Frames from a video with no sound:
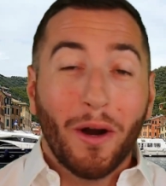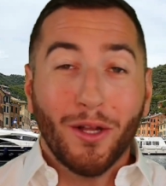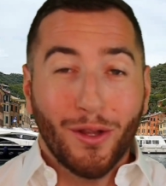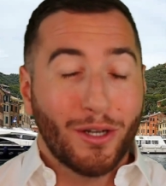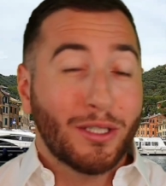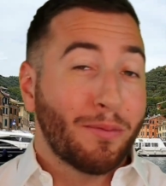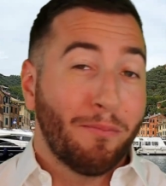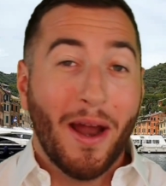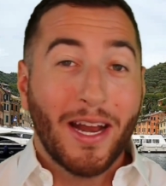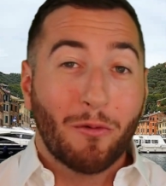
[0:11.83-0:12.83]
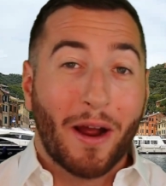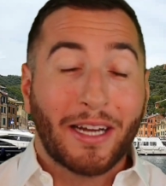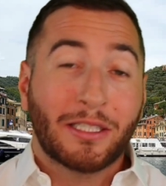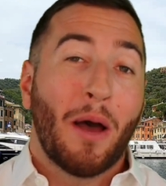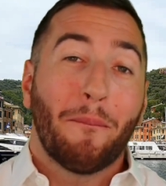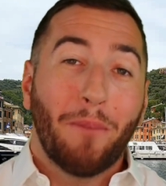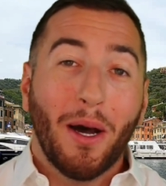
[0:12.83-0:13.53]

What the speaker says: Well, there's many ways,